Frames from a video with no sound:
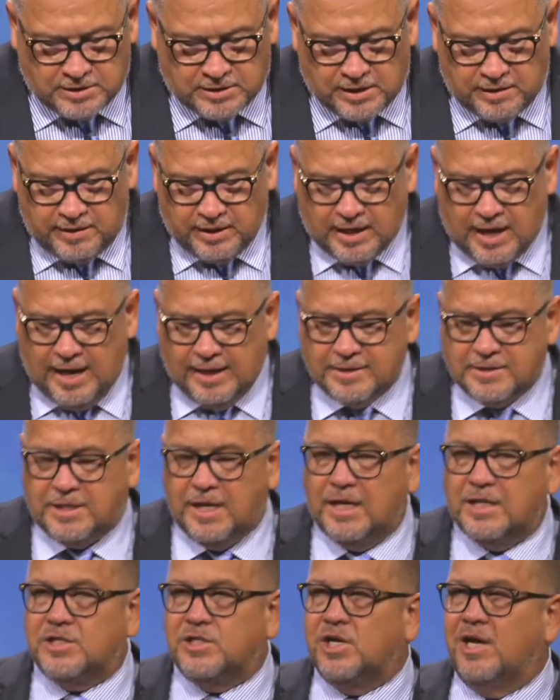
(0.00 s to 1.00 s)
It's in the
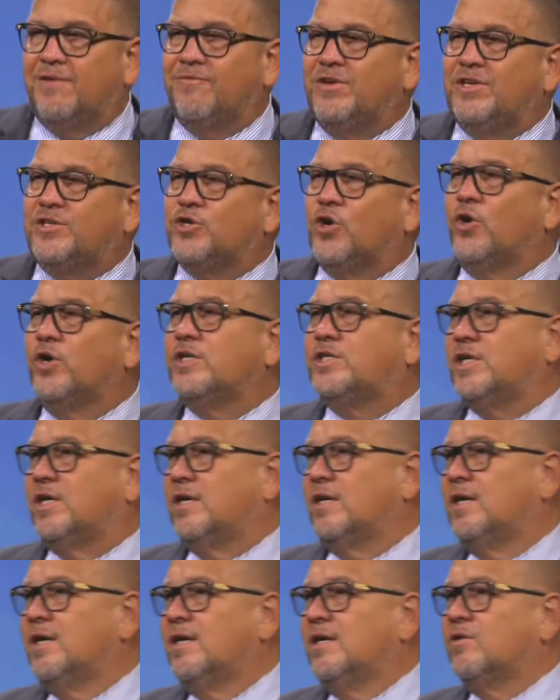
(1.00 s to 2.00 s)
context of eternity.